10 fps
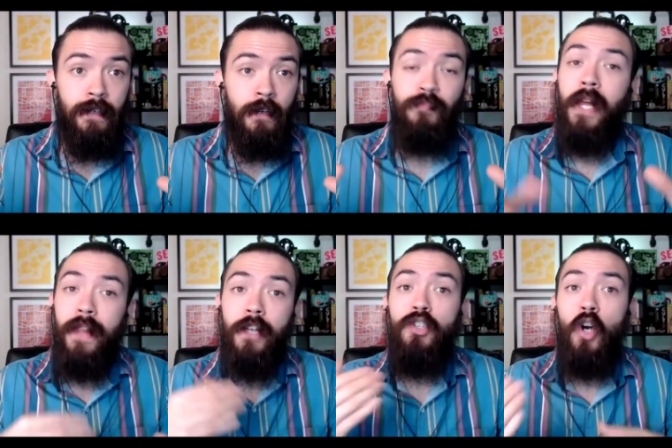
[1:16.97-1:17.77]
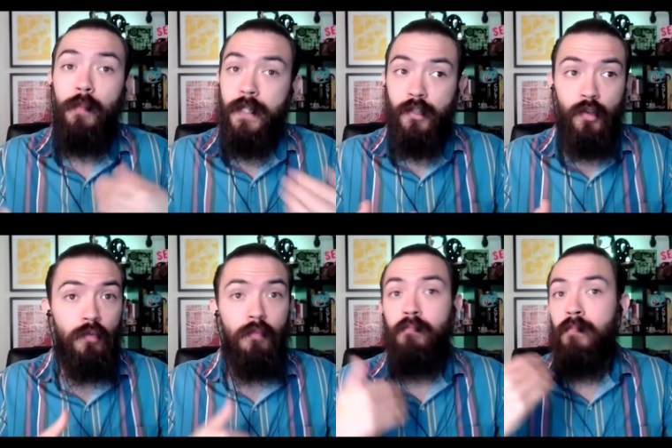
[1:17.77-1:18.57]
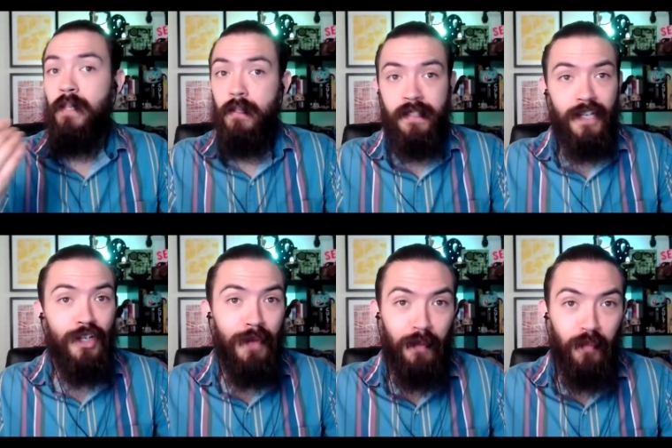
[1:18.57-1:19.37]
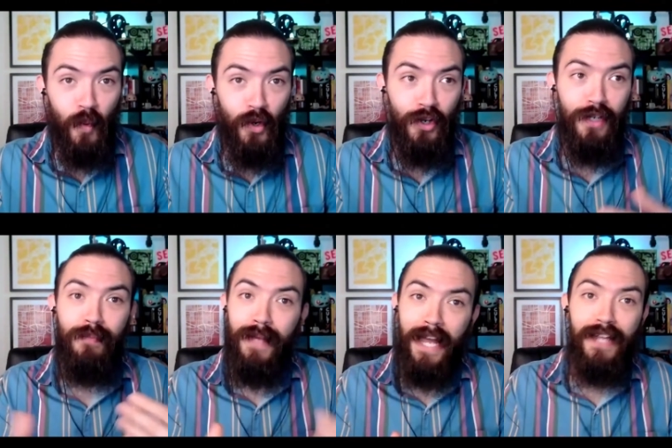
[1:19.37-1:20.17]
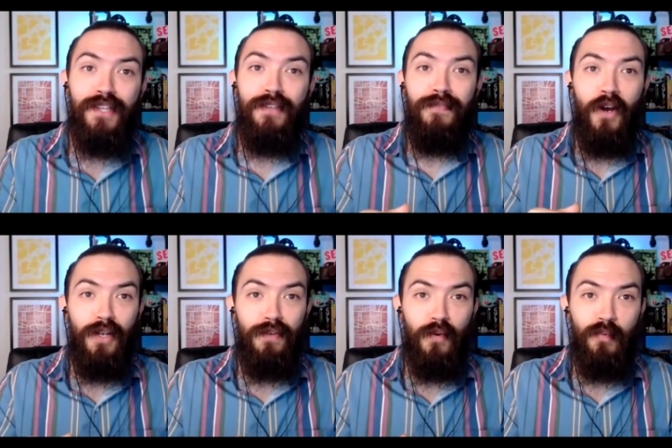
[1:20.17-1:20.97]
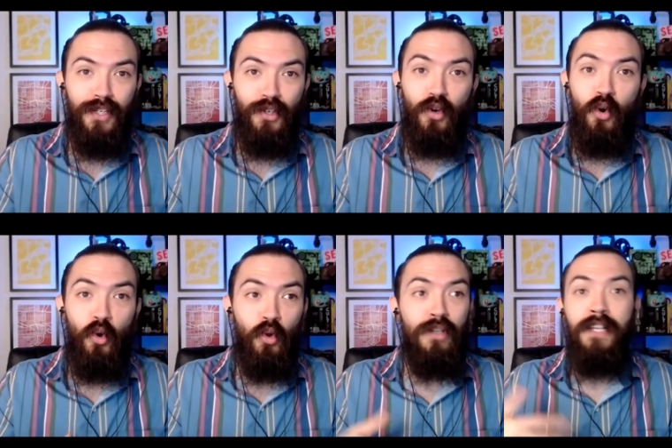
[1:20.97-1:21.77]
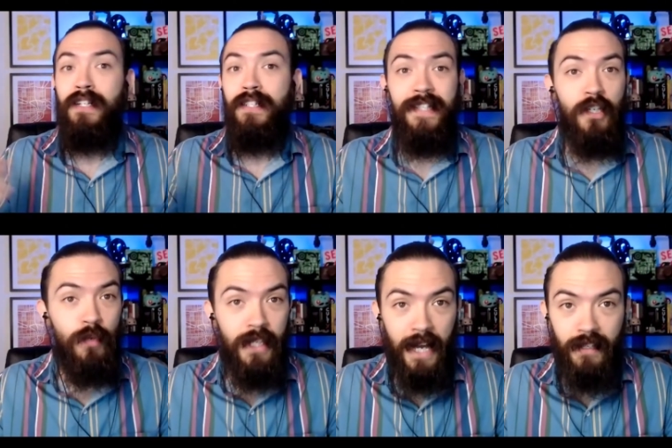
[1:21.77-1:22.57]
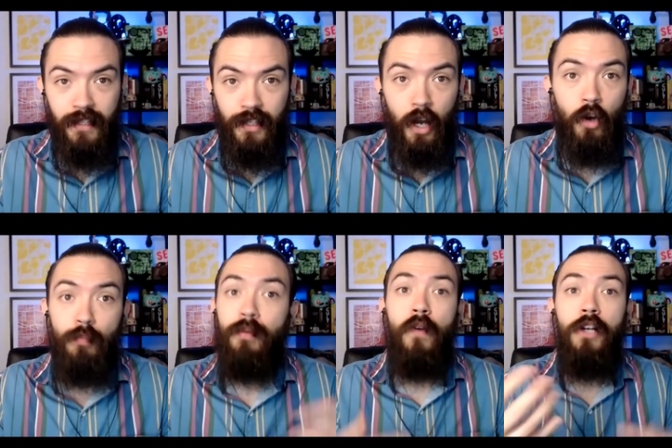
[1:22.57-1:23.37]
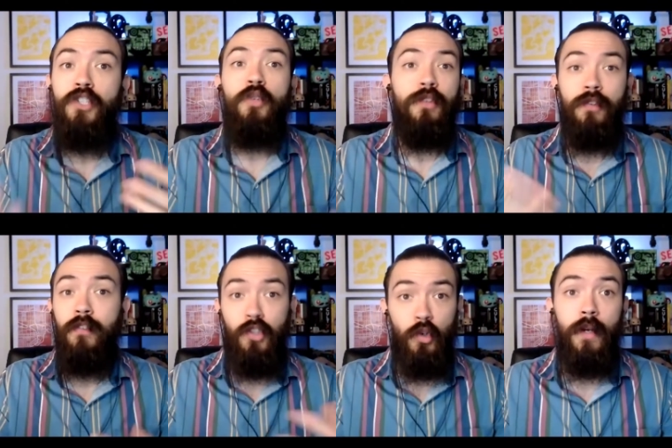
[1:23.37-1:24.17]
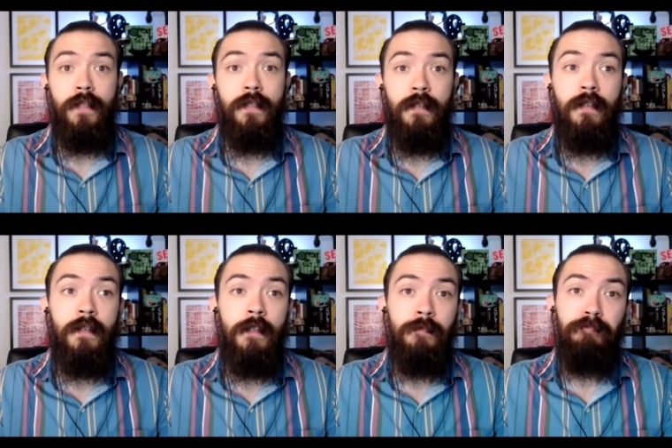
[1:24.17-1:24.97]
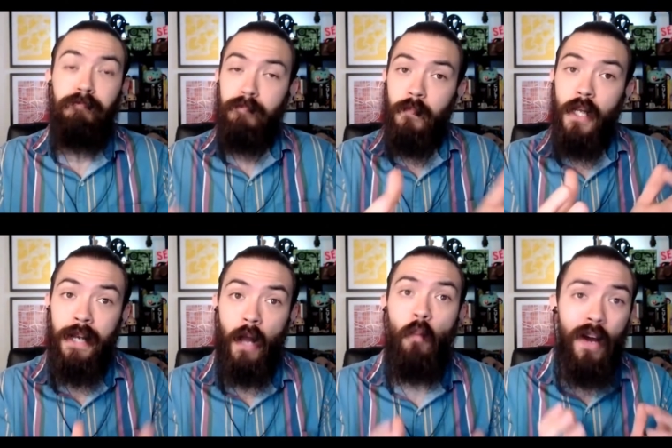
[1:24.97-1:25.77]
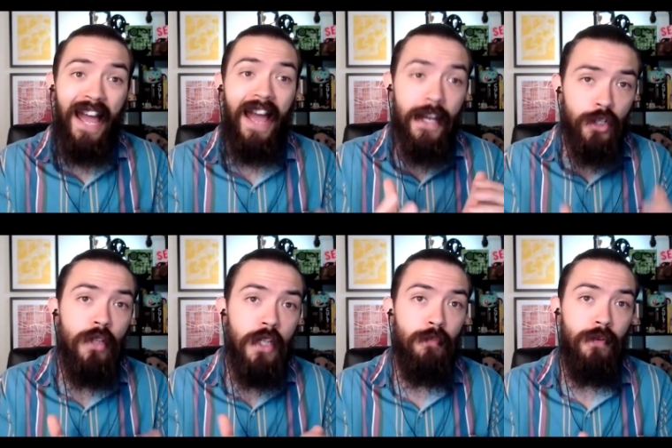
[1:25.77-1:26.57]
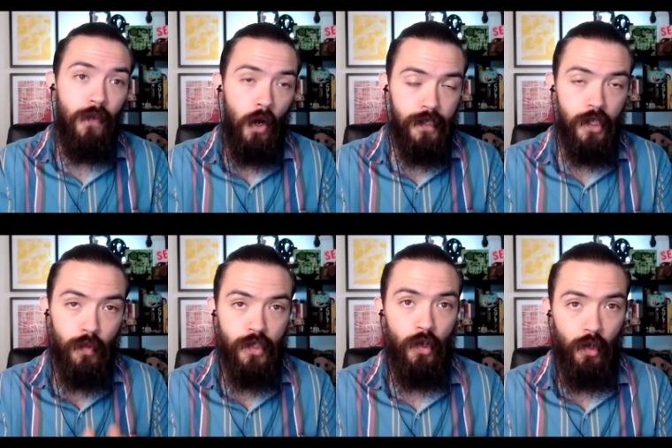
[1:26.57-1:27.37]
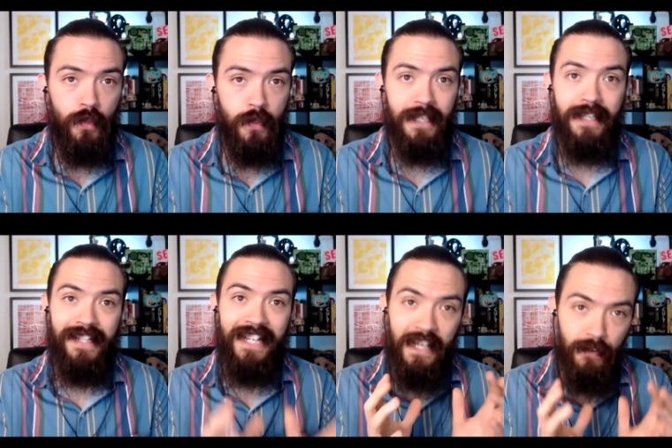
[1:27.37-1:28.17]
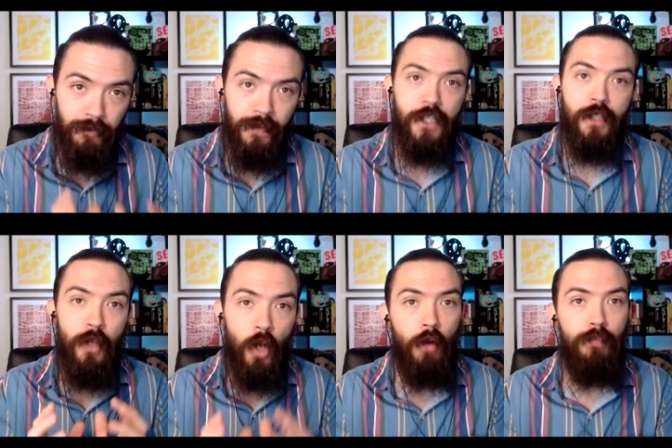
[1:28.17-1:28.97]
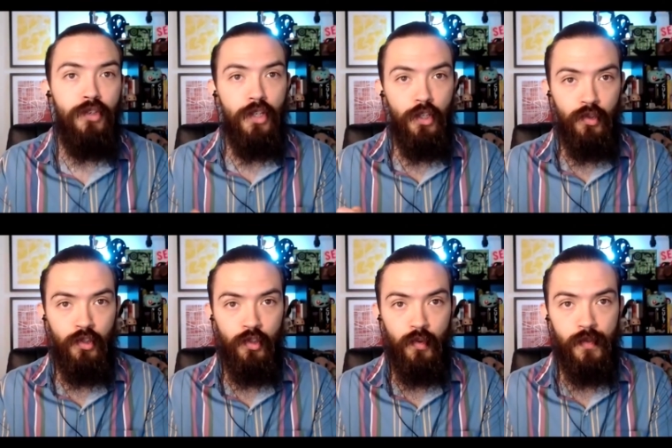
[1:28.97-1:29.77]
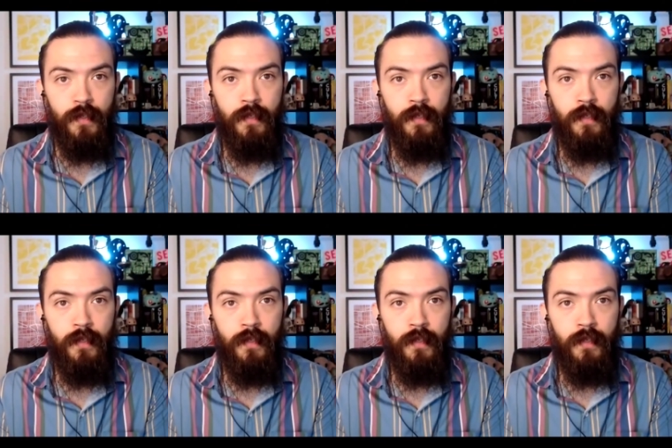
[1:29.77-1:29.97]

And their job is to send you paperwork, answer the phone if and when you call, deal with the ATO, provide you with choice. Now, what actually provides the returns is the investment option that you choose.